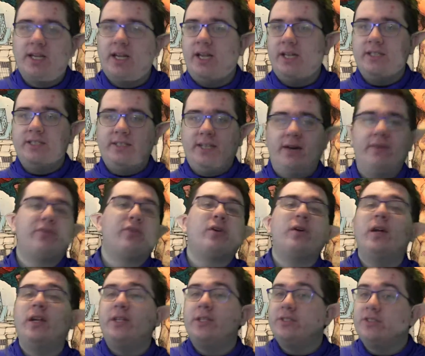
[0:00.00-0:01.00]
Endeavor
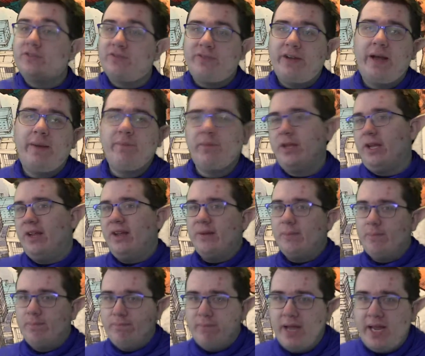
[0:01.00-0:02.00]
and his family
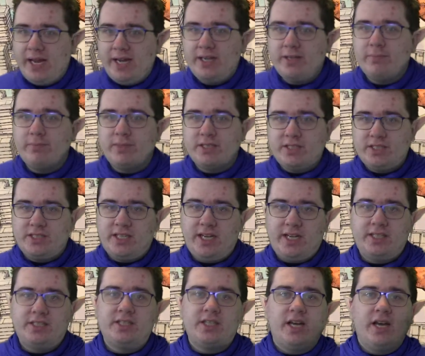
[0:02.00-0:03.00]
made
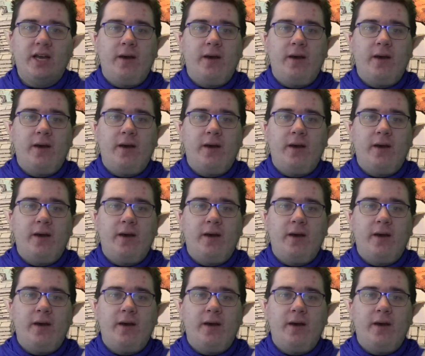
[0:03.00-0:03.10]
mistakes,